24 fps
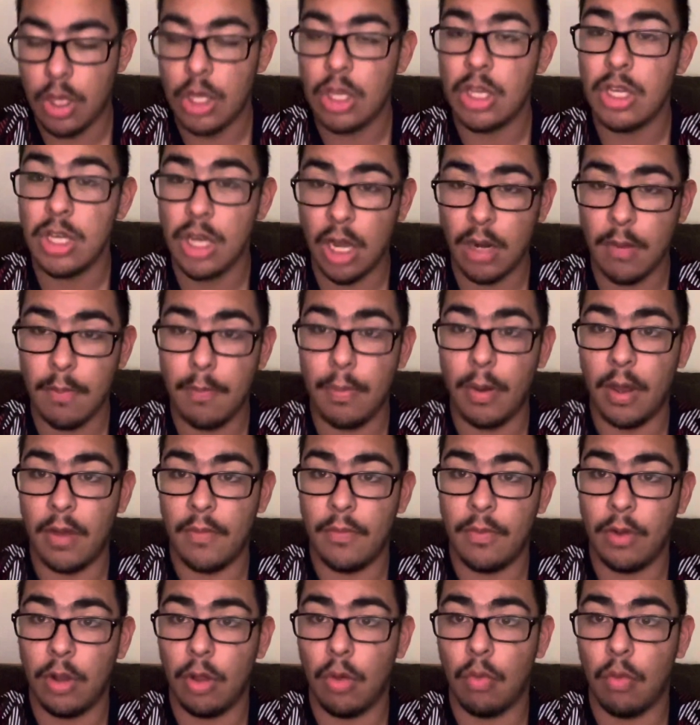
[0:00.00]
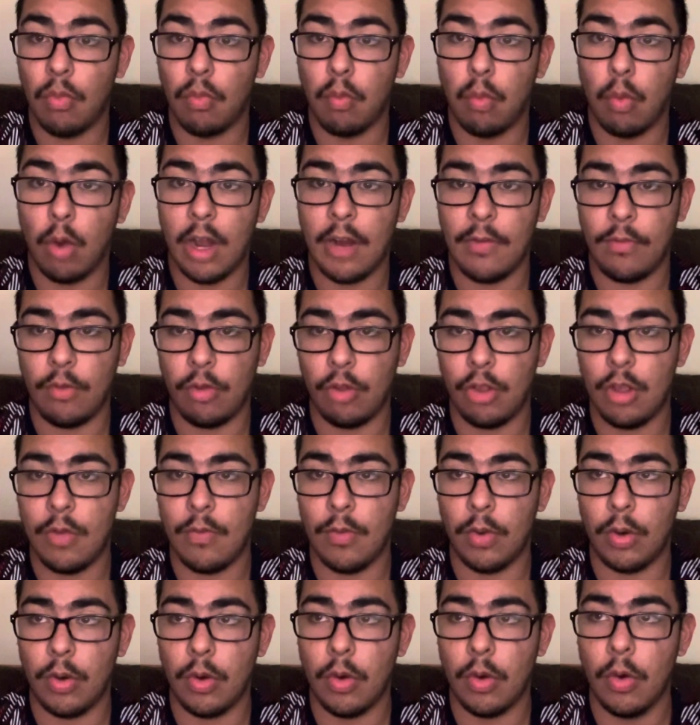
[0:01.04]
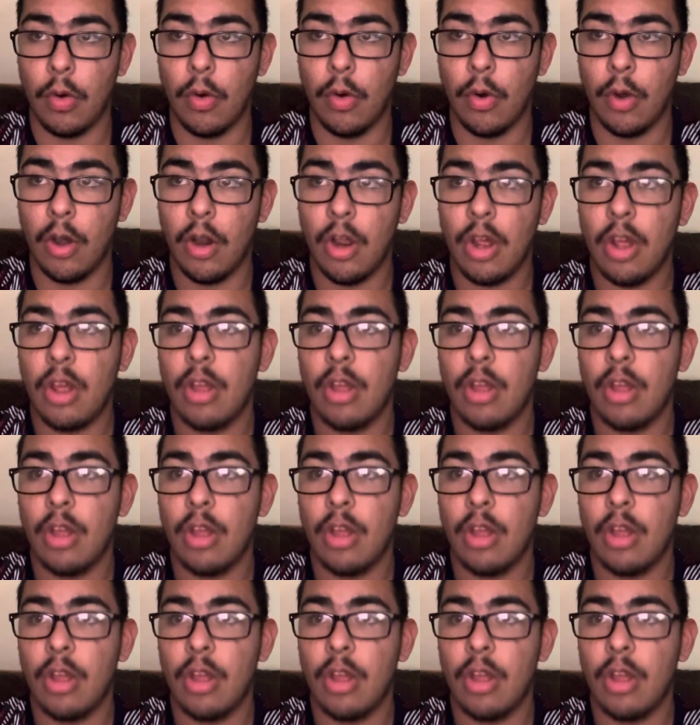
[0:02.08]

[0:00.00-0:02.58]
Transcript: young Buffalo wide receiver core